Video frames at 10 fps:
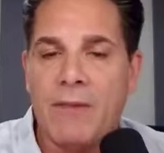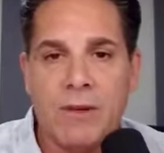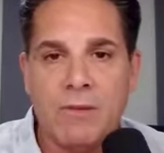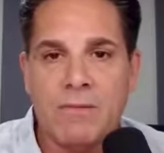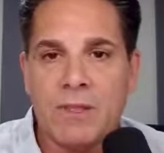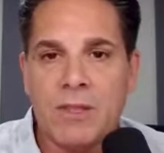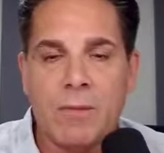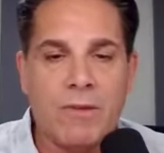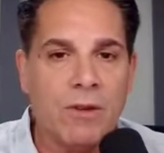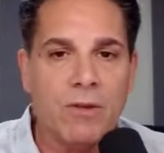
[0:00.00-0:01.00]
you. Some
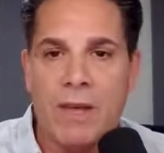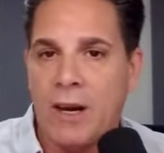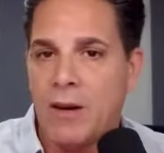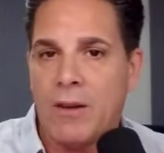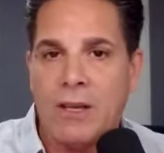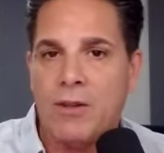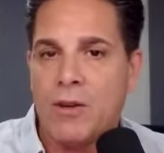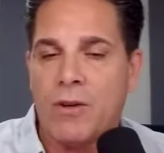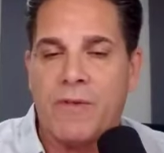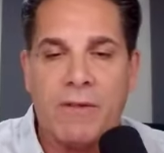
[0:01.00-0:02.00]
of you that are in
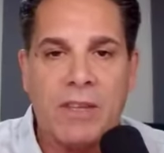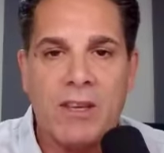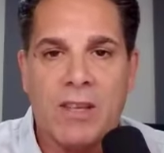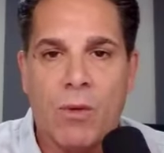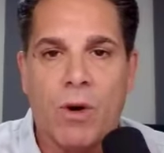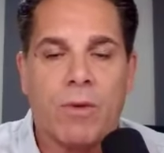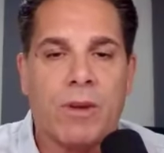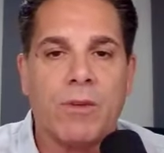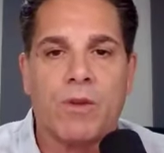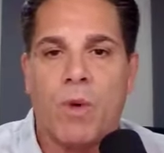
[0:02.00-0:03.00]
your 50s, I work with
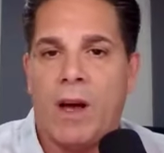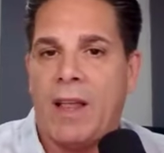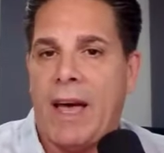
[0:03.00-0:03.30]
you as well.